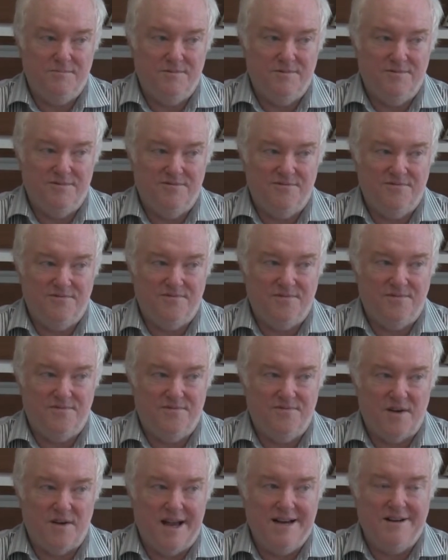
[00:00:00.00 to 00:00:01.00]

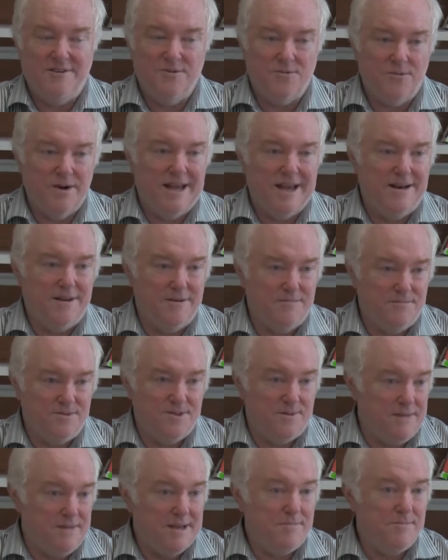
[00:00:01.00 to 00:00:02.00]
finding the way
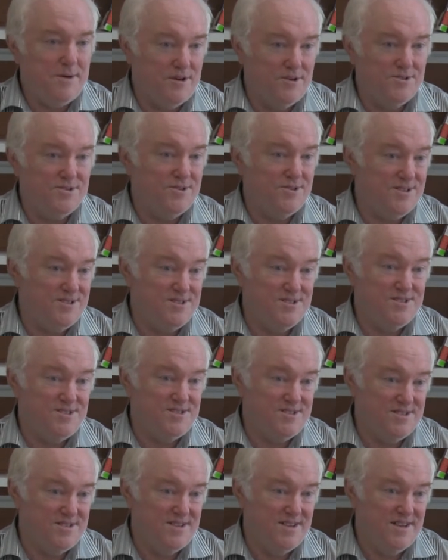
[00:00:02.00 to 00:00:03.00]
to make better choices.